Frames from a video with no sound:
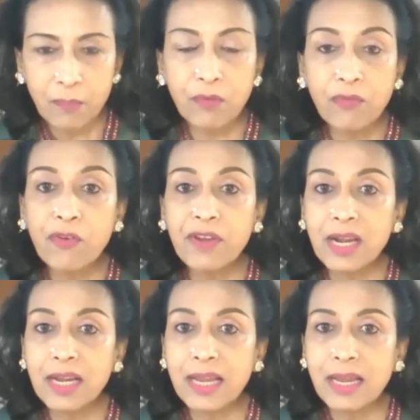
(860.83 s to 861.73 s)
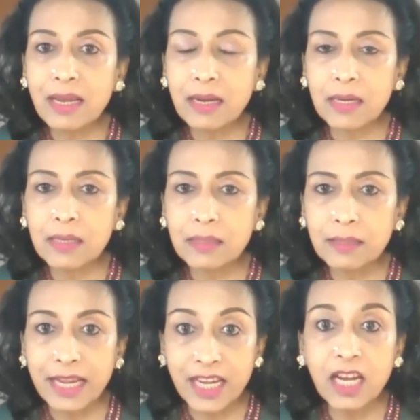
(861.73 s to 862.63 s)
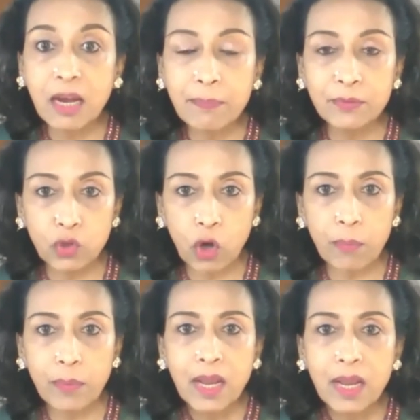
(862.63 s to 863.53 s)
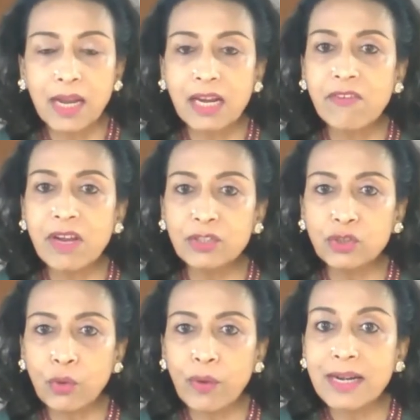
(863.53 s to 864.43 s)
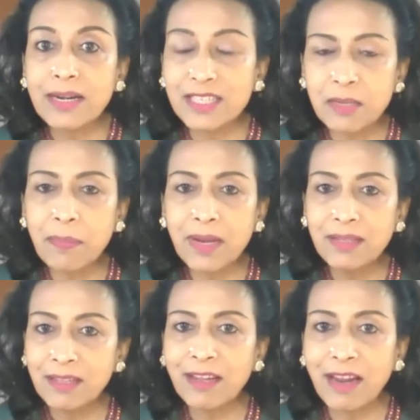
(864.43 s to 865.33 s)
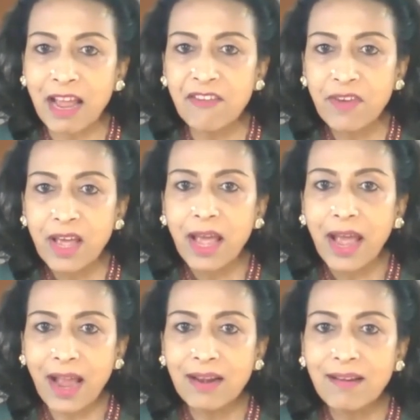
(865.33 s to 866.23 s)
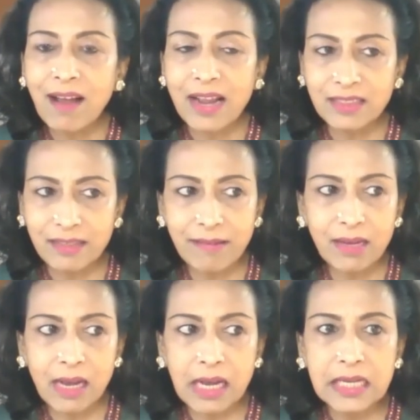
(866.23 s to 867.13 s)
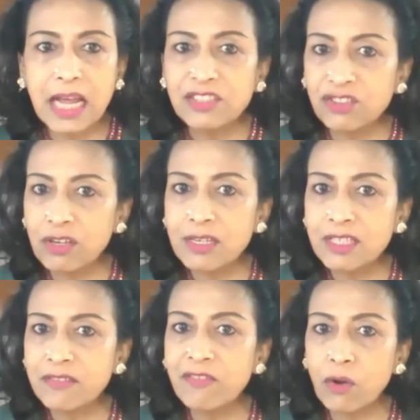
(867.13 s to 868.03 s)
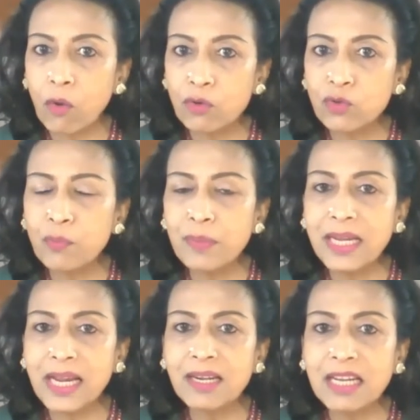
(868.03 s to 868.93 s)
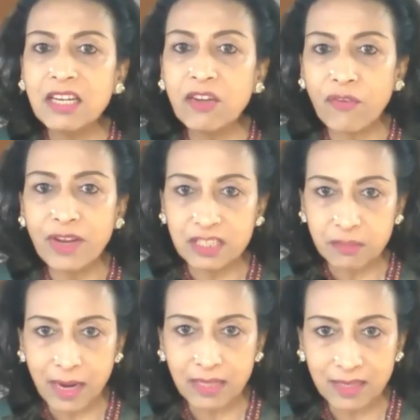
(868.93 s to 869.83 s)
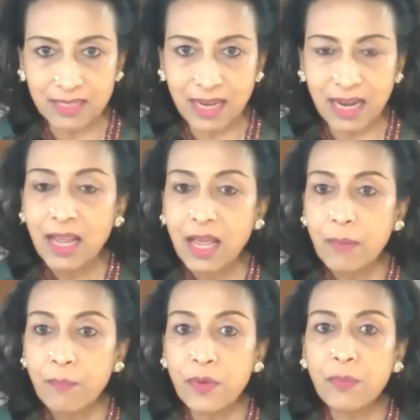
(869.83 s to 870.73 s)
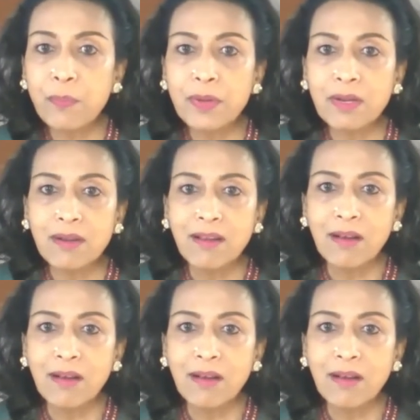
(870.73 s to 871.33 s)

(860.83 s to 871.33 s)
before really uh, taking up job that will ensure a discipline in the life and i think uh, nationalism will also be get increased by this and people